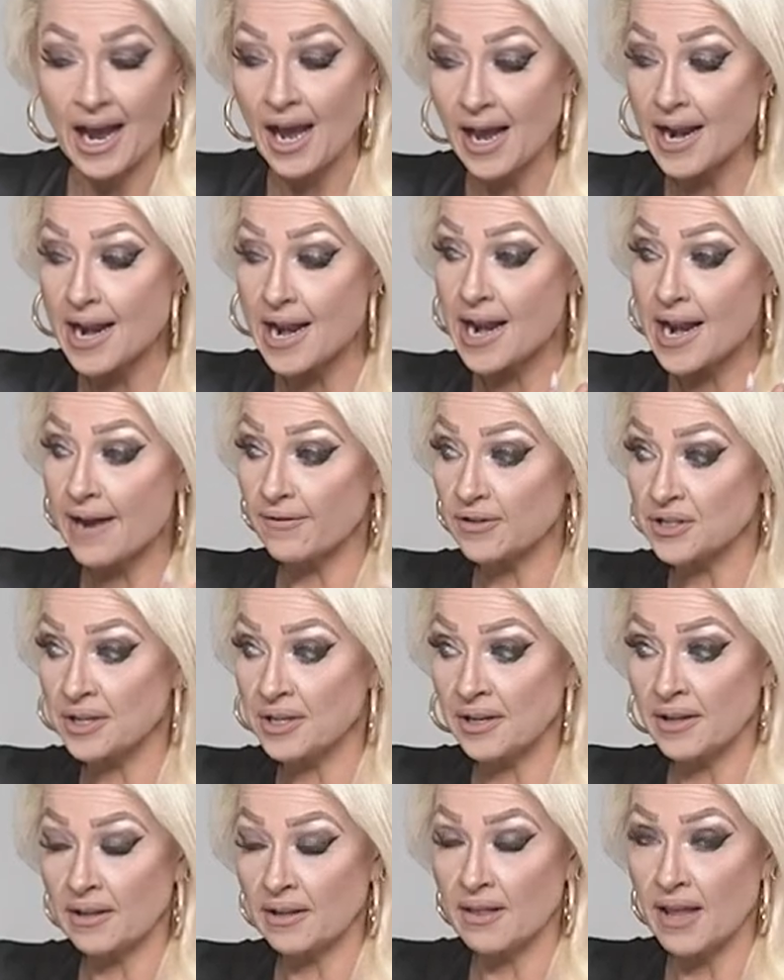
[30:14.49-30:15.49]
Never seen
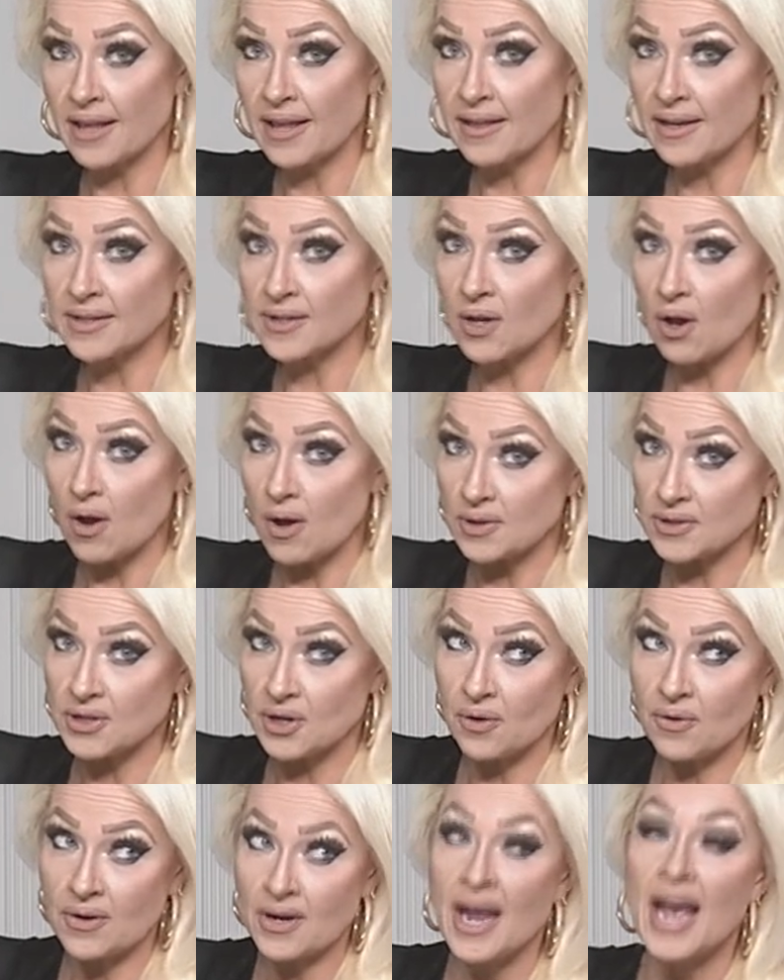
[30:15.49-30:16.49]
anything like this.
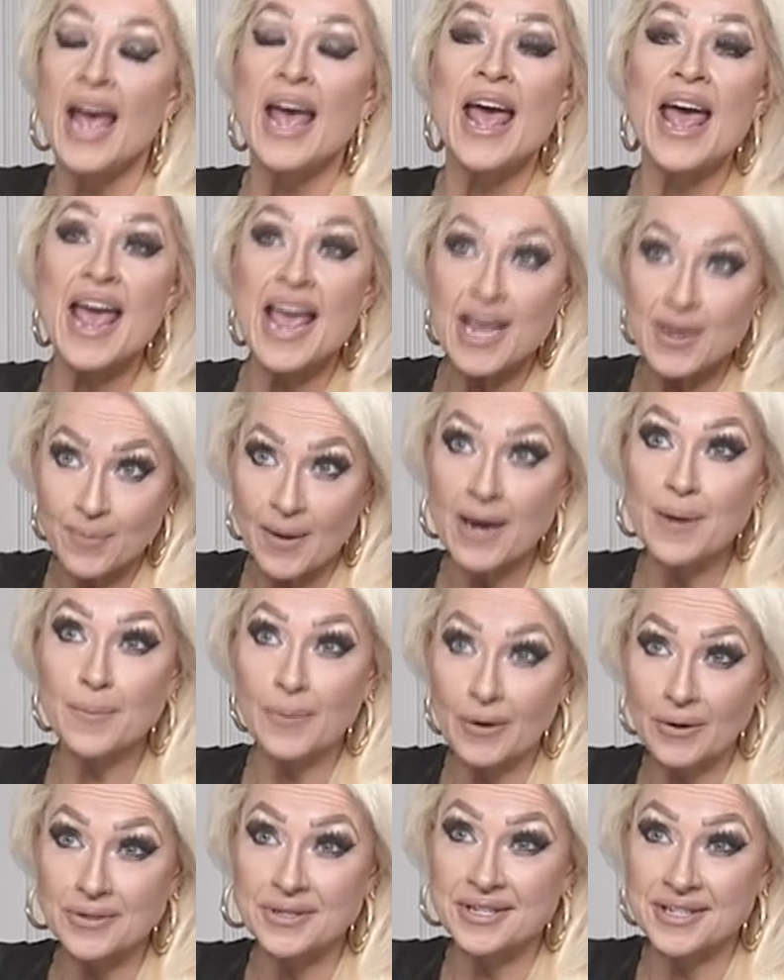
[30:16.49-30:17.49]
Also, a May
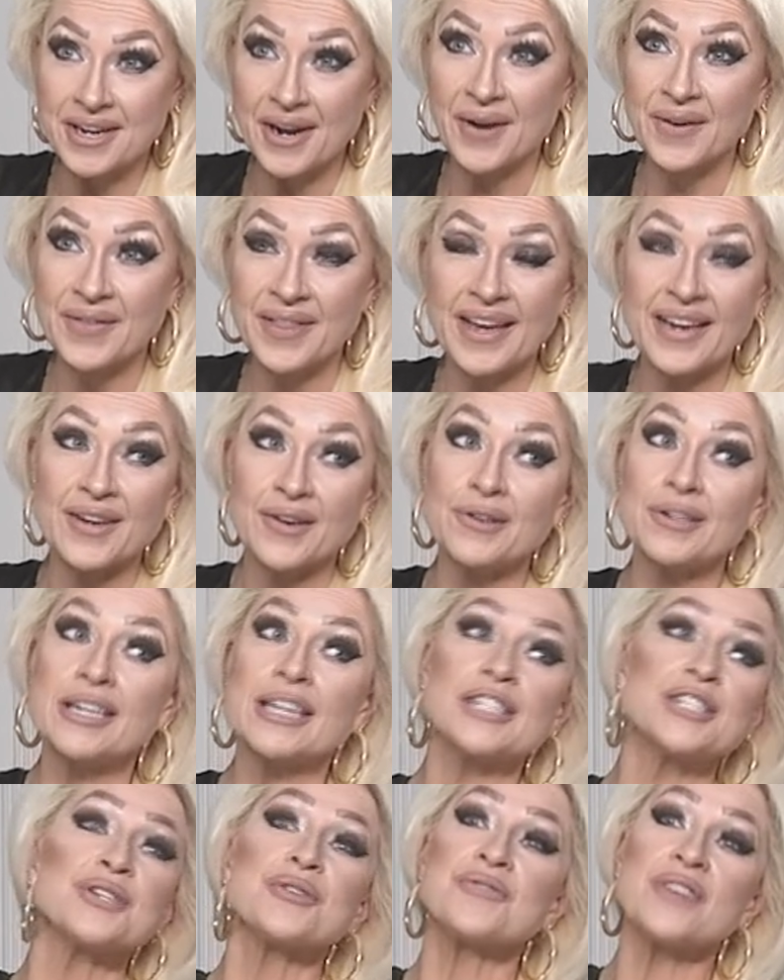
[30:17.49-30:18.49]
birth stone that could
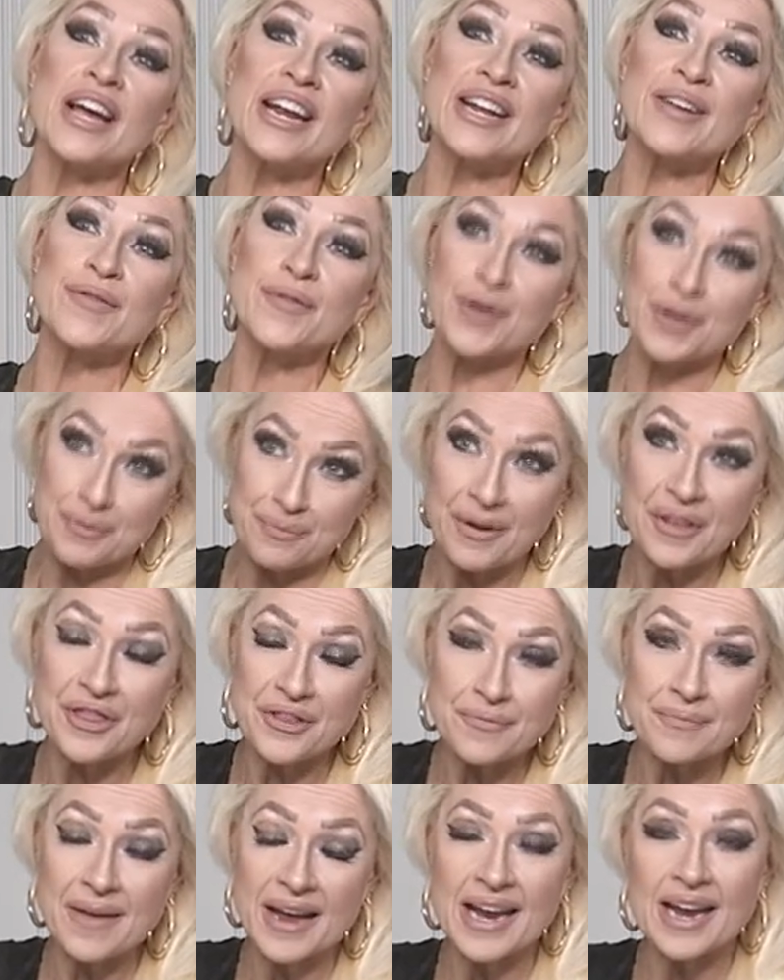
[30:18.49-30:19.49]
get you ready for the month of
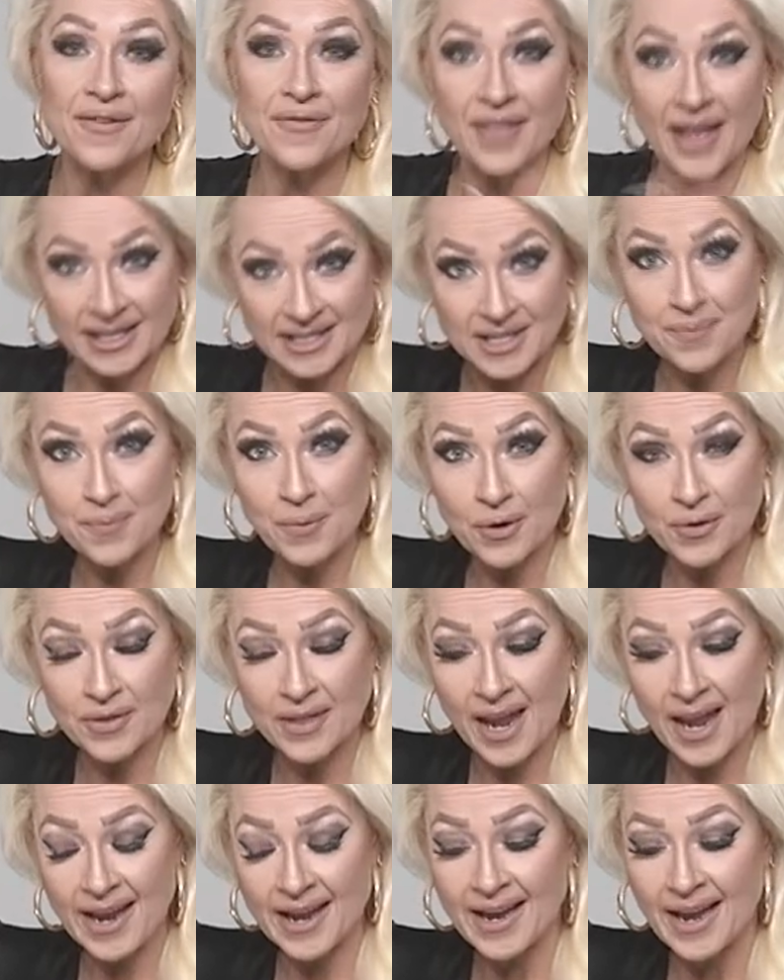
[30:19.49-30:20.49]
May. If that's a
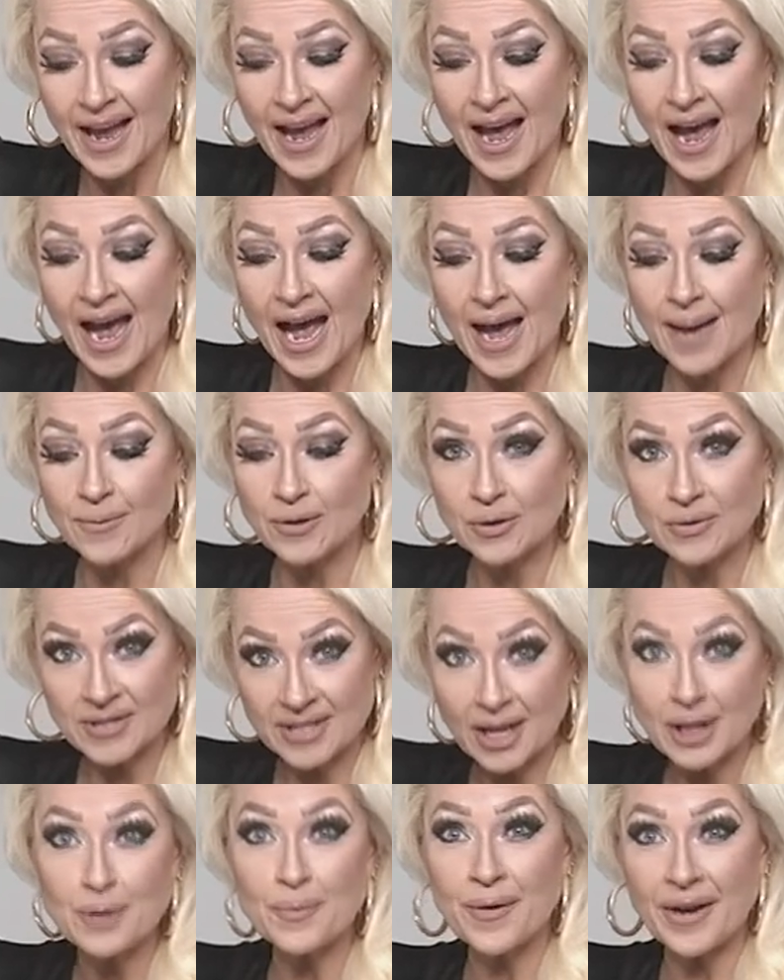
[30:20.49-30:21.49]
birthday um, you
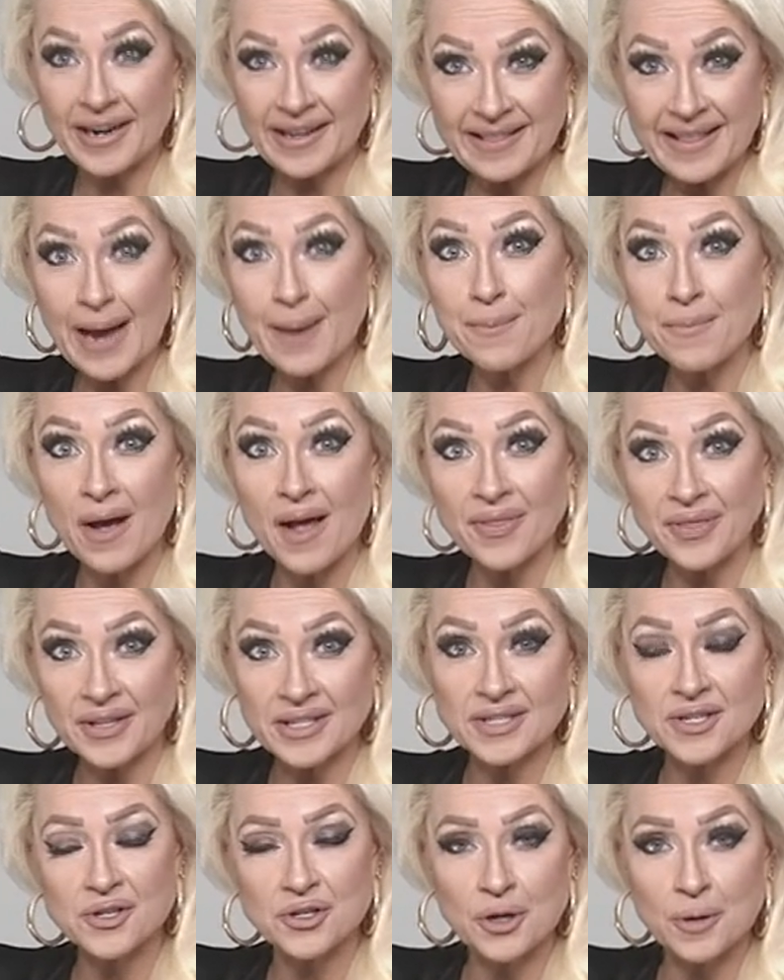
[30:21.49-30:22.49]
celebrate in that month,
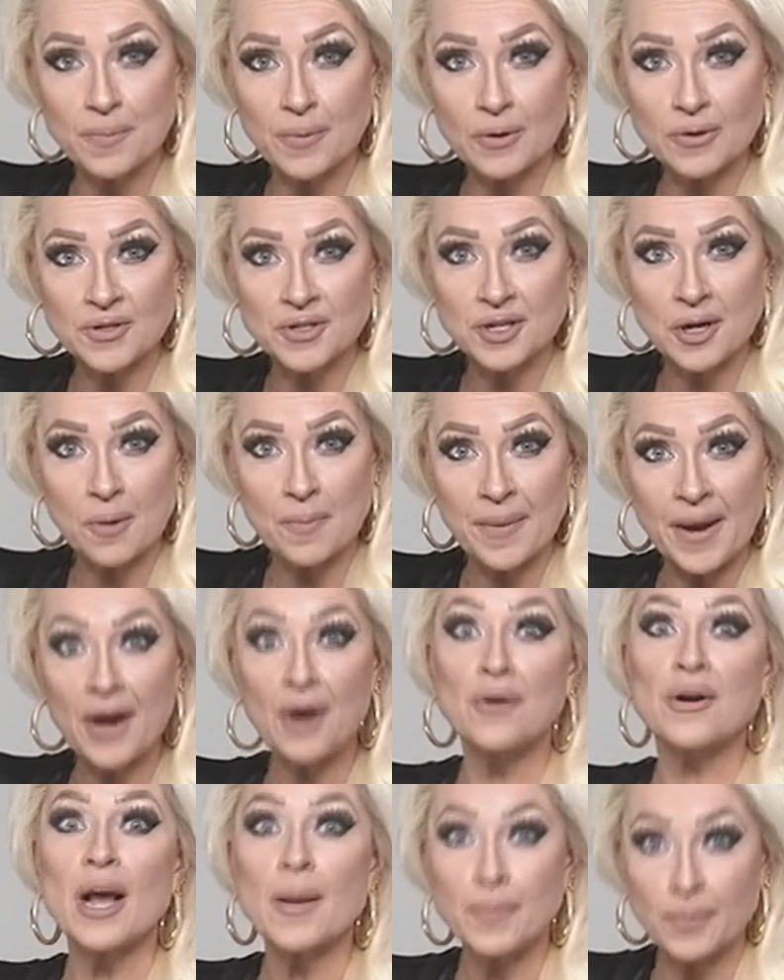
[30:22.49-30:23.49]
this is your birth stone
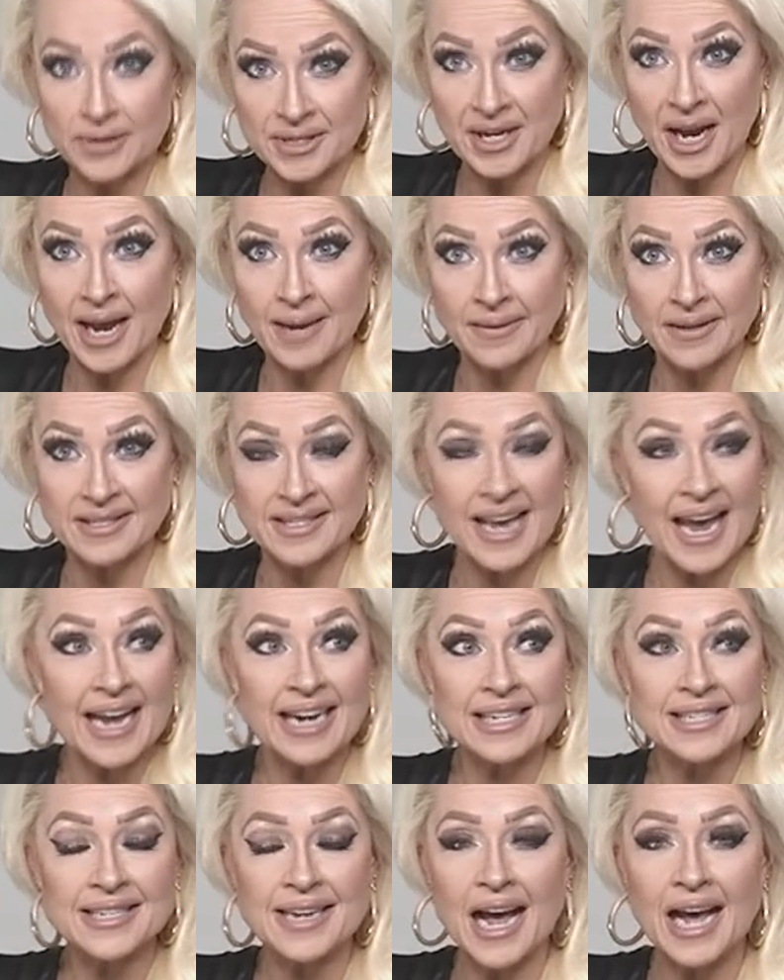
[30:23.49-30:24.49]
paired up with diamonds, and
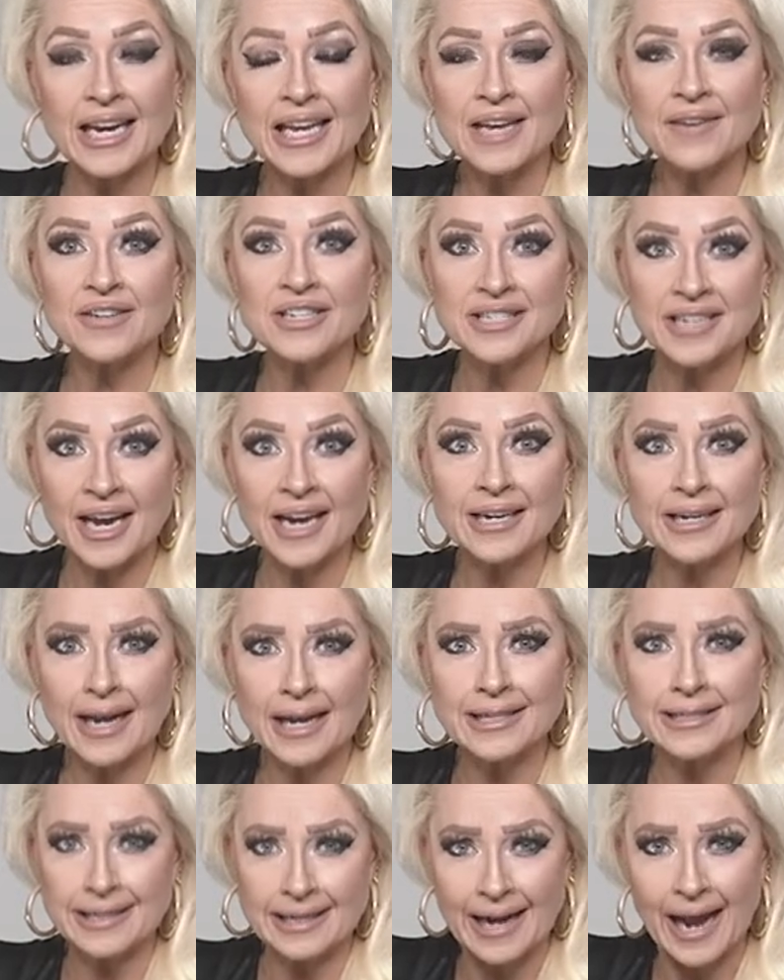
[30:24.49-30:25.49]
it's not even ten
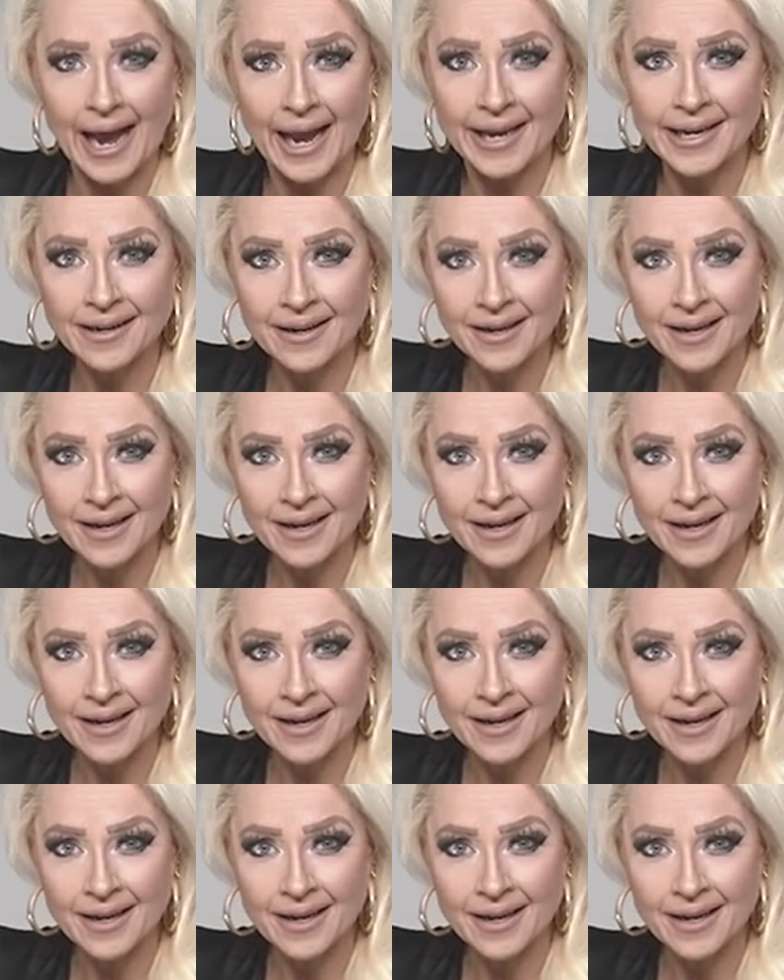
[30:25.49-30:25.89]
ninety-nine.